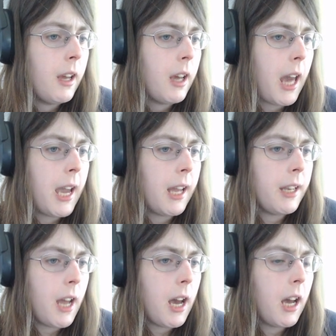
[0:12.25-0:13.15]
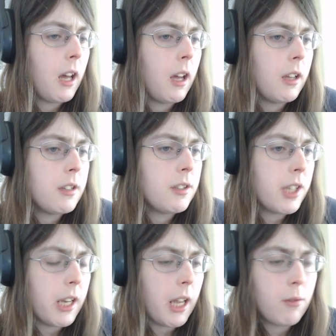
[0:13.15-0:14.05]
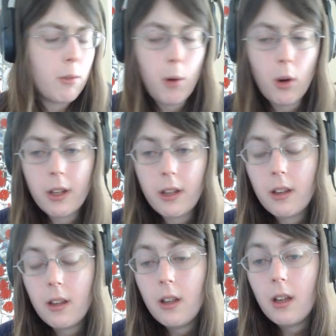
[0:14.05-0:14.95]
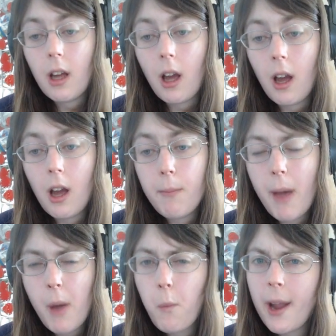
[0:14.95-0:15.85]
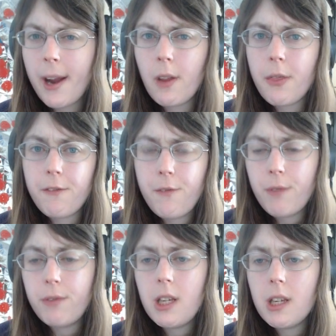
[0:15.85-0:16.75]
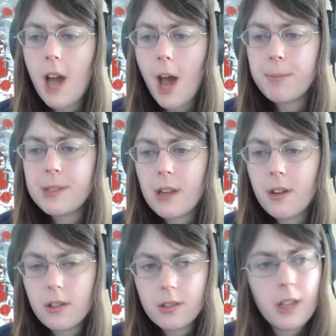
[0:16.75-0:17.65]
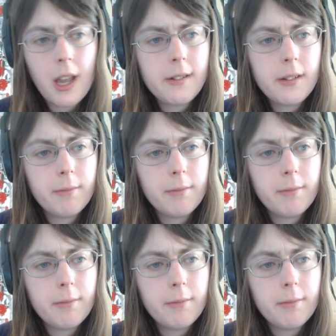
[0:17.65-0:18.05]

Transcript: And CNN reported about where the 50 GOP senators stand.